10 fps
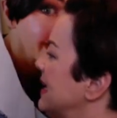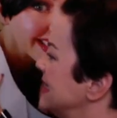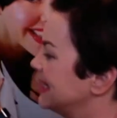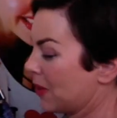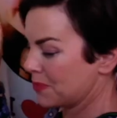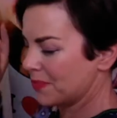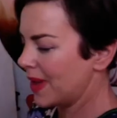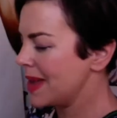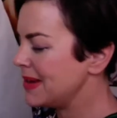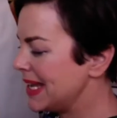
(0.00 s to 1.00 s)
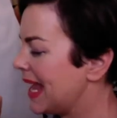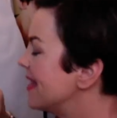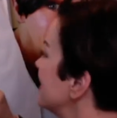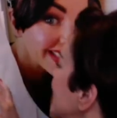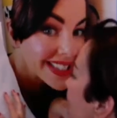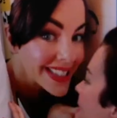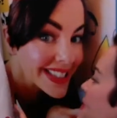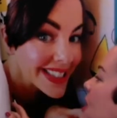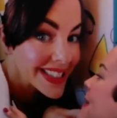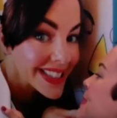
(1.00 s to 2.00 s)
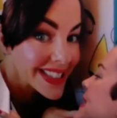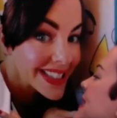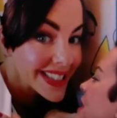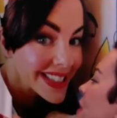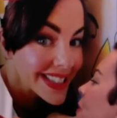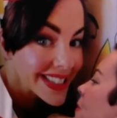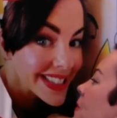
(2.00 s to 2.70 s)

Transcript: so I'm going to get the same shape as you